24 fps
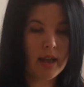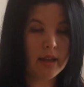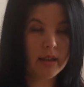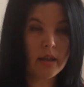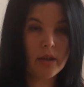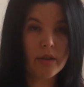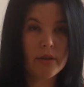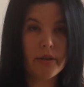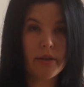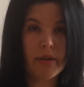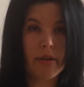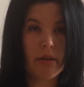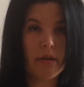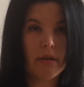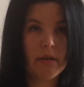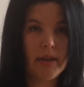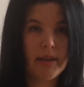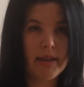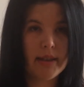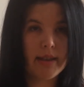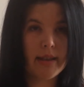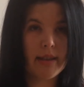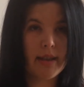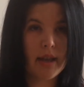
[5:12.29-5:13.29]
and also,
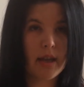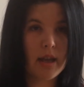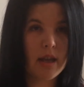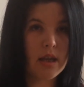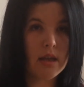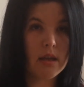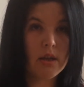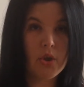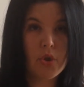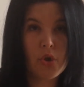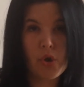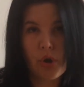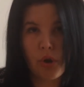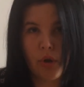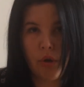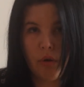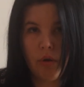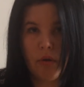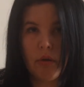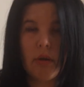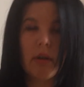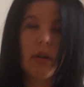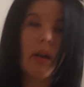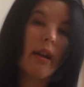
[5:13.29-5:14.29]
let's say
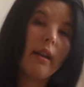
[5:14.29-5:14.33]
June,